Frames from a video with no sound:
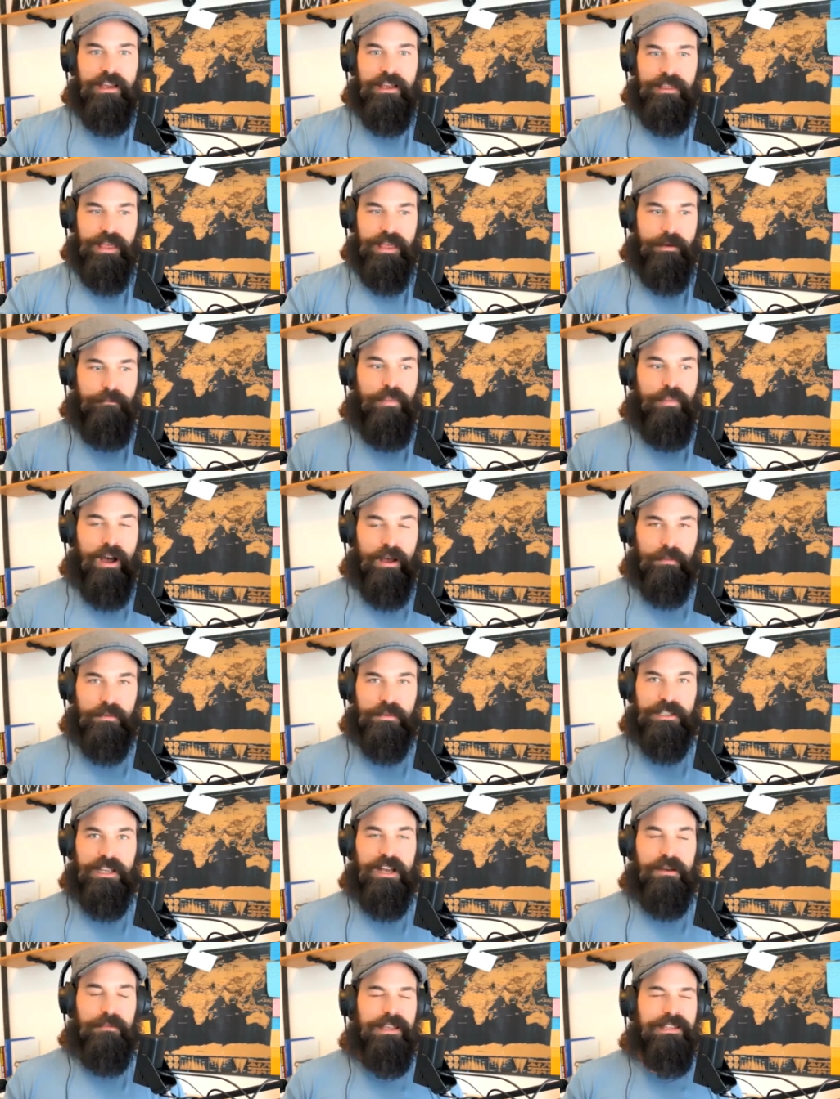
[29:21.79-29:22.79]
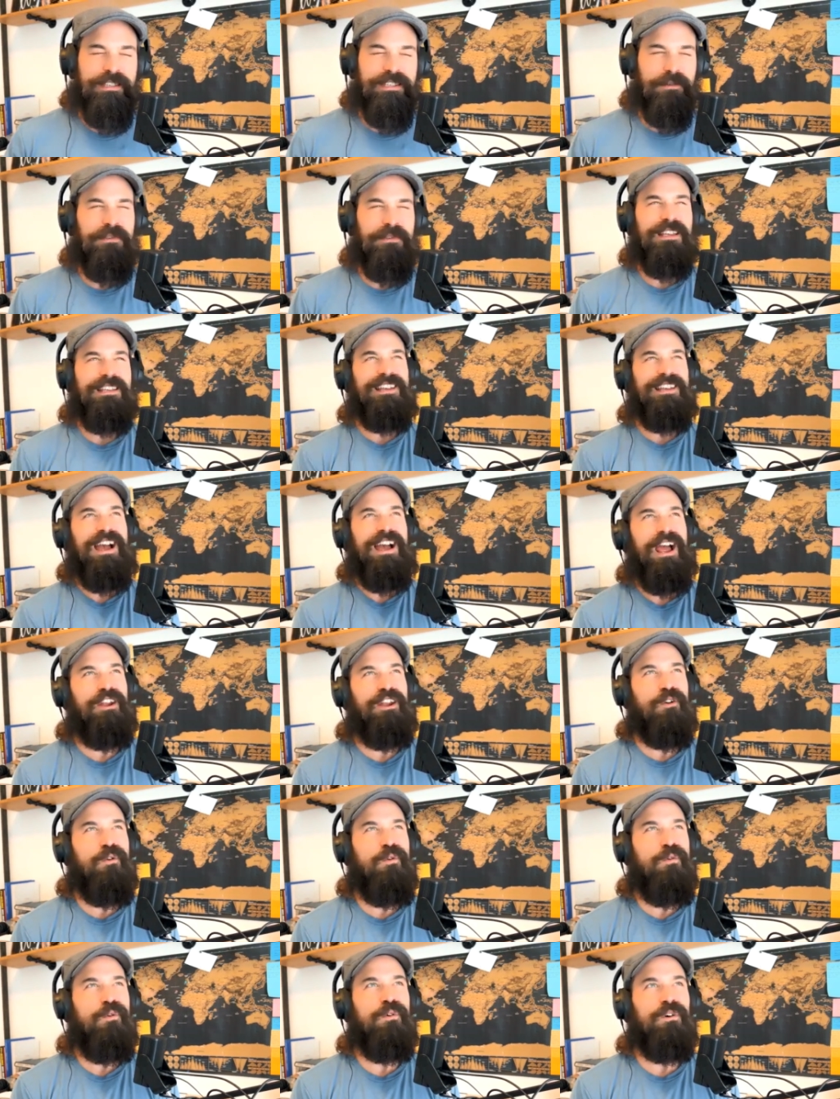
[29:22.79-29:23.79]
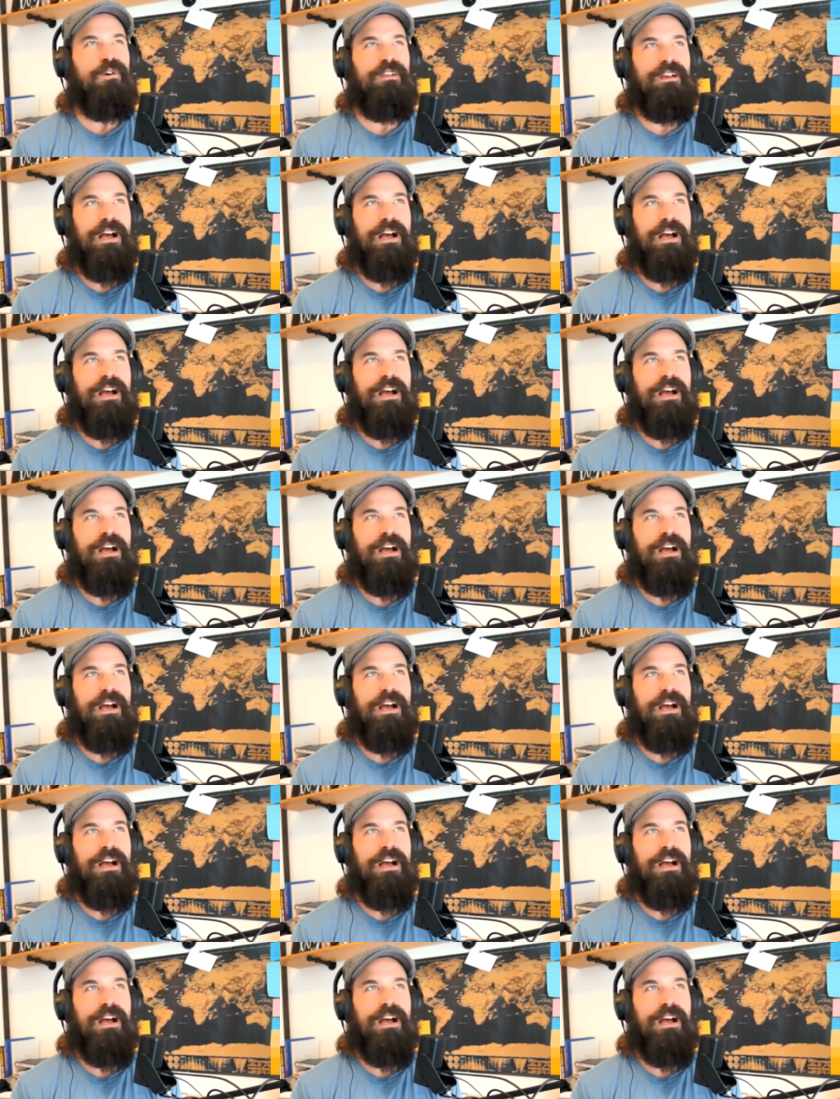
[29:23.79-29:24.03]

that pops up and something that's kind of cool